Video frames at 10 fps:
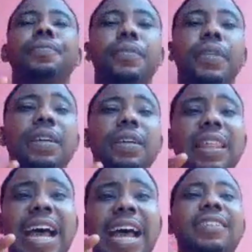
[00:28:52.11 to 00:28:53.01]

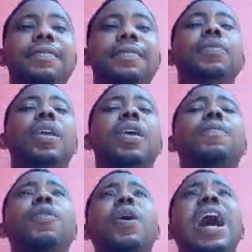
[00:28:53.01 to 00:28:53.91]
that if
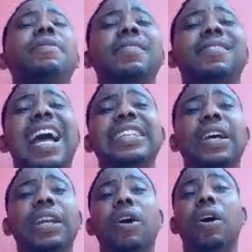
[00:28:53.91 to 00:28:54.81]
you have a
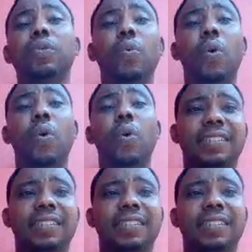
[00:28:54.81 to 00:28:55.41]
standalone wallet